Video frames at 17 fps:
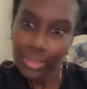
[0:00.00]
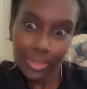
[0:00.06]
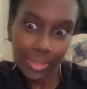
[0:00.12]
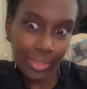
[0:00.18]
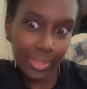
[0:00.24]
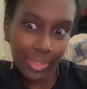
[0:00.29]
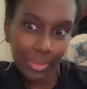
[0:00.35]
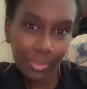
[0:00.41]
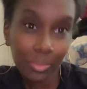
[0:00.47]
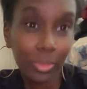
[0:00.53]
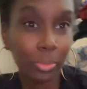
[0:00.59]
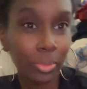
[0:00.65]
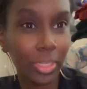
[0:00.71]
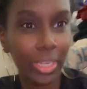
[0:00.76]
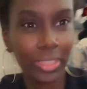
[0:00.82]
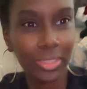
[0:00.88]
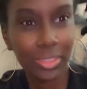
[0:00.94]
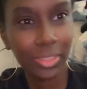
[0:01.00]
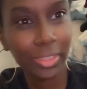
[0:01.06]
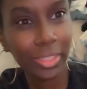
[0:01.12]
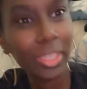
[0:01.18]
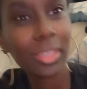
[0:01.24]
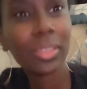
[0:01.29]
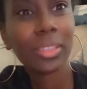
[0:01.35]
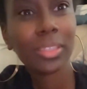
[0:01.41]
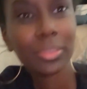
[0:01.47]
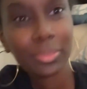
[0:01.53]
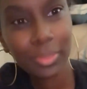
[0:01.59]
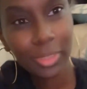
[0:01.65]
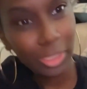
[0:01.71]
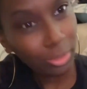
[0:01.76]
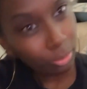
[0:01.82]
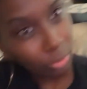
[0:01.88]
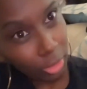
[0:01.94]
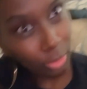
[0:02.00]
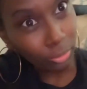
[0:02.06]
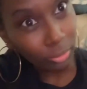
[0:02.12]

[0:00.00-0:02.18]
And the procrastinator in me